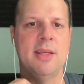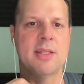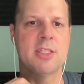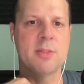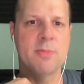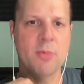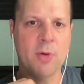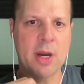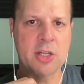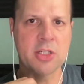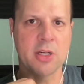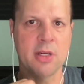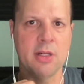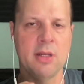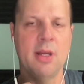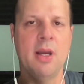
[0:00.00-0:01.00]

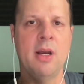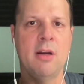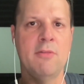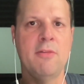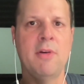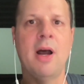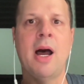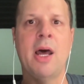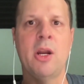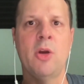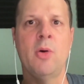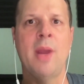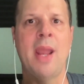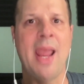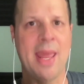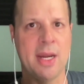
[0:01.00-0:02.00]
expression of
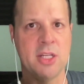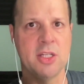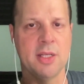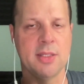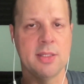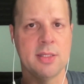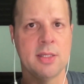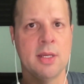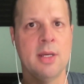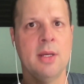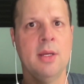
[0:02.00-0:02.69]
autoantigens.